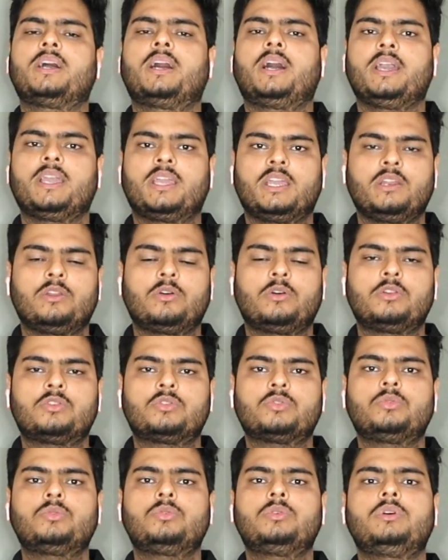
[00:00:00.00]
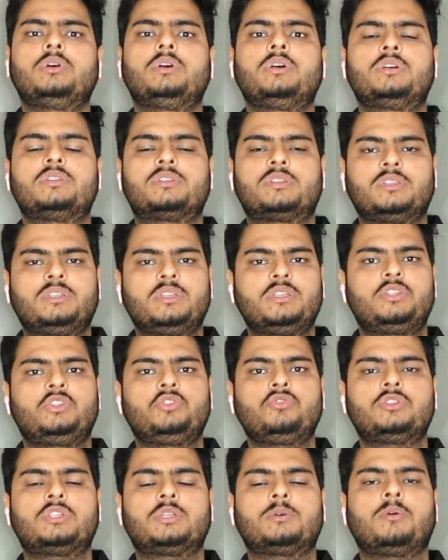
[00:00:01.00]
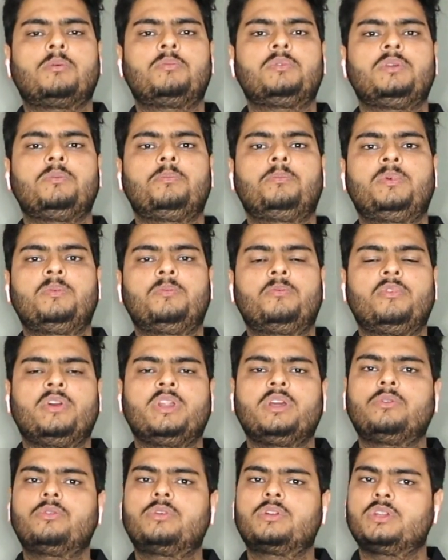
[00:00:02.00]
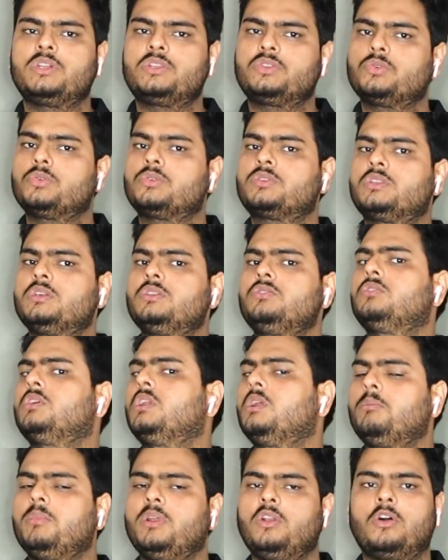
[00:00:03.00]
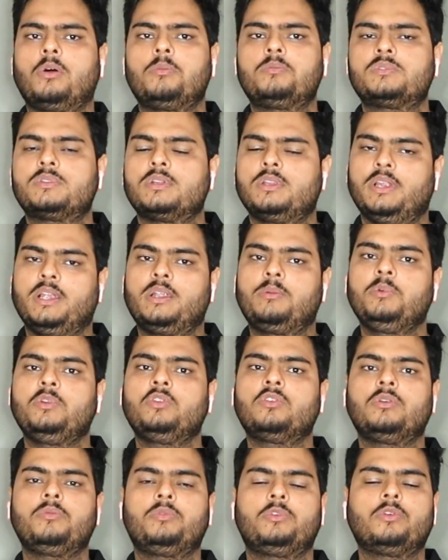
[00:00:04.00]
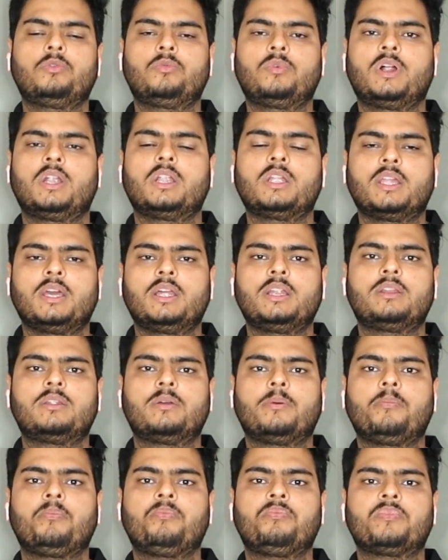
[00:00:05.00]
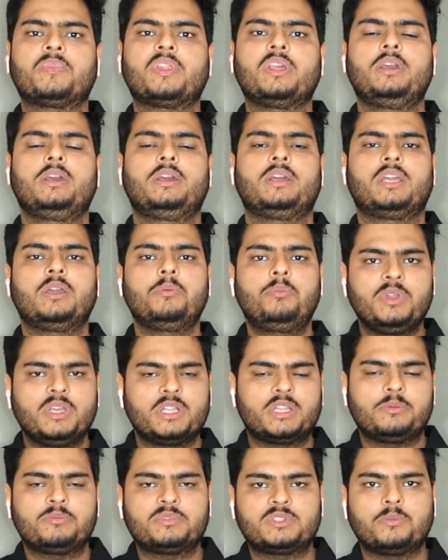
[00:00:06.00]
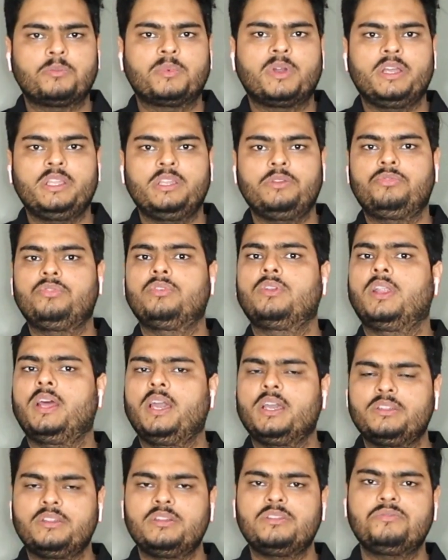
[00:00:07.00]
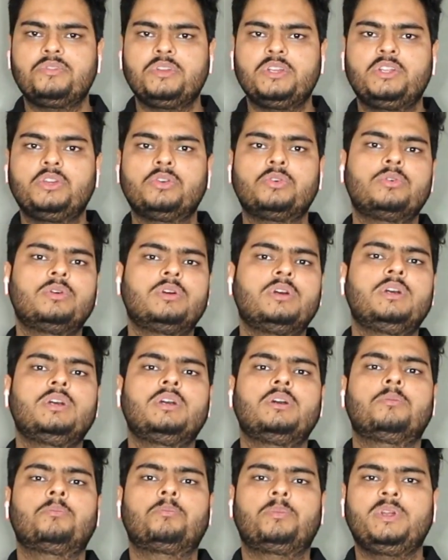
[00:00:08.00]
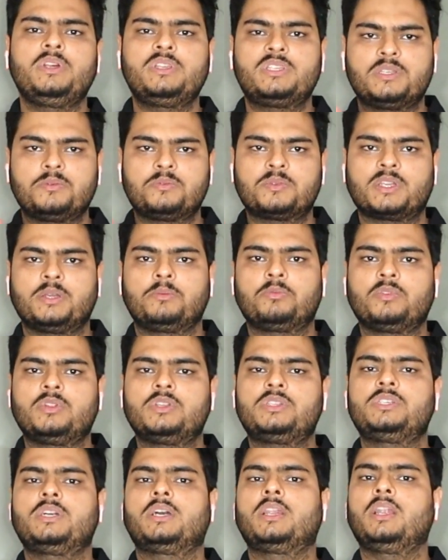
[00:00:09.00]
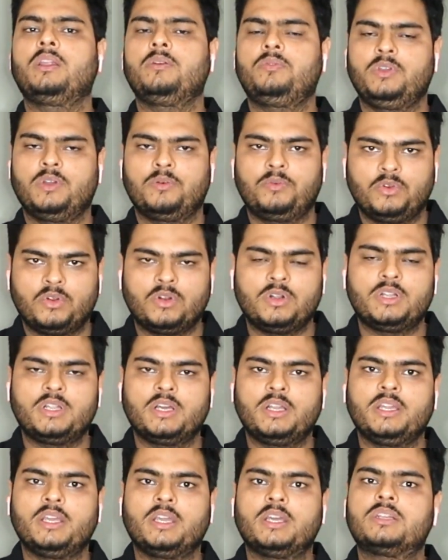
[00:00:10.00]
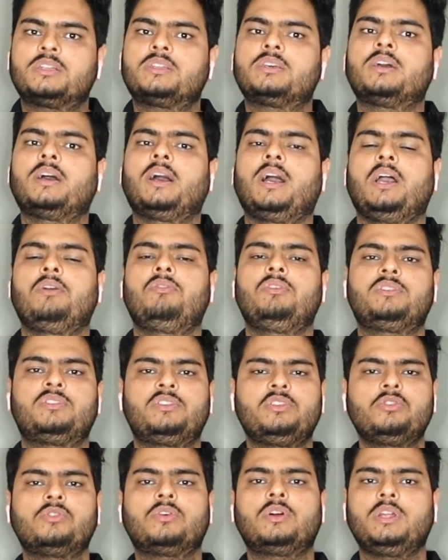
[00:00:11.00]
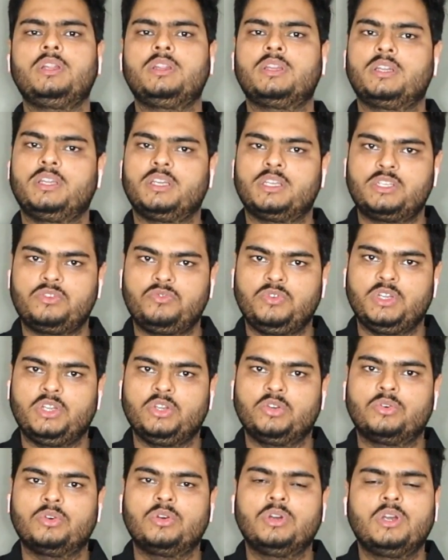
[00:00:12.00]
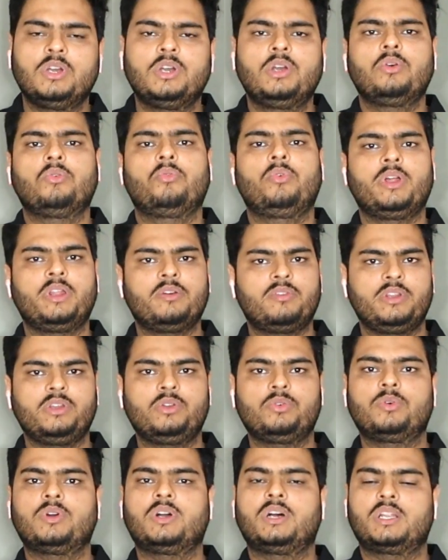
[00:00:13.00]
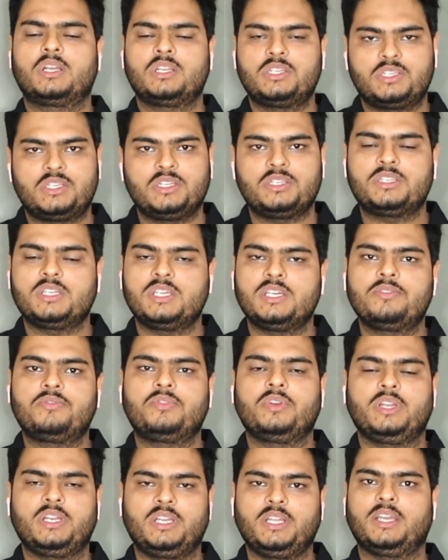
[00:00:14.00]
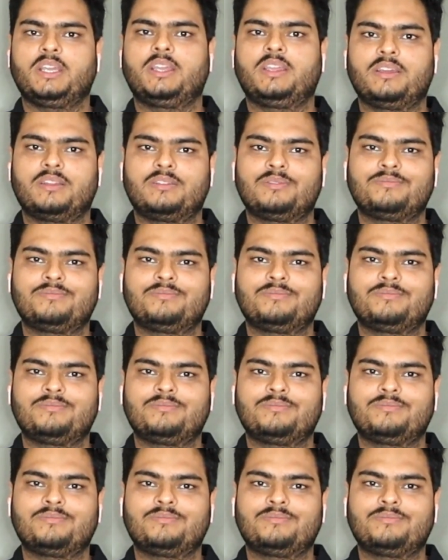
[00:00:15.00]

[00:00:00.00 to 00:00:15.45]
I can also suggest you some of the very good resources on MLOps. Let me know if you want that. Give me a thumbs up, guys, if you like this video. Please subscribe to the channel if you have not done yet. I will see you all in the next video. Wherever you are, stay safe and take care.